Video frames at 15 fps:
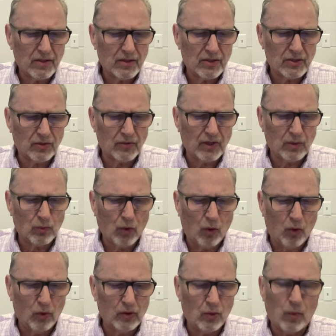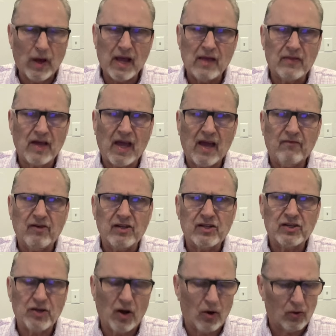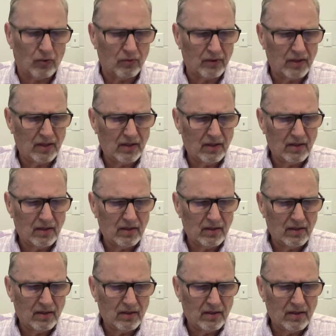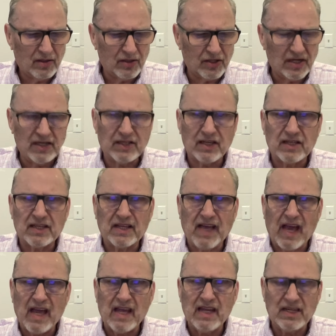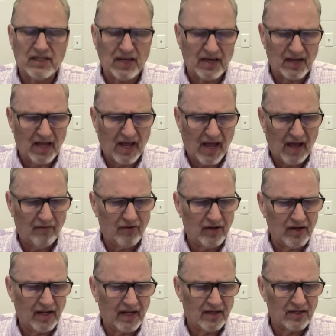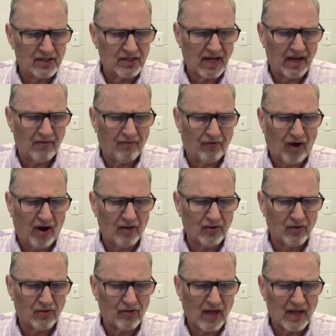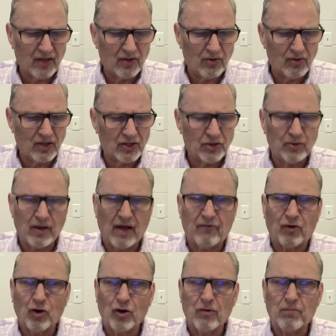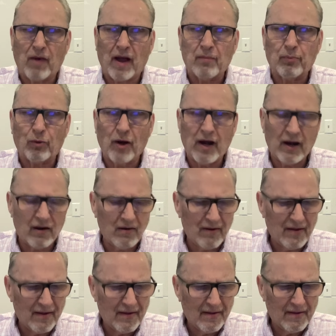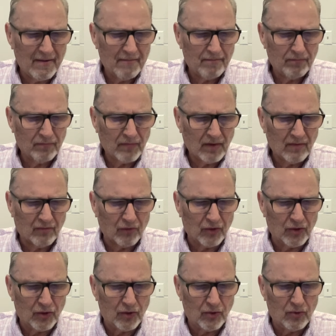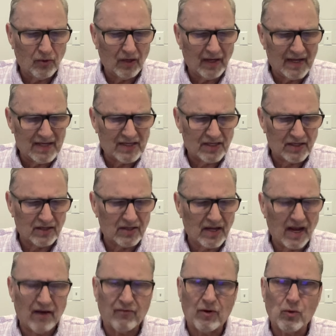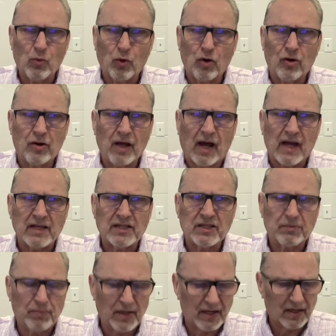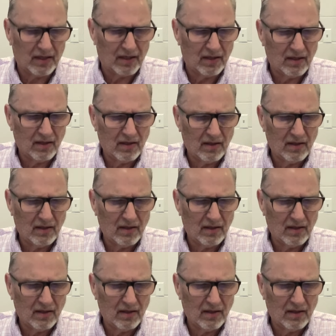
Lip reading: So they rolled away the heavy stone. Jesus gazed into heaven and said, "Father, thank you that you have heard my prayer, for you listen to every word I speak.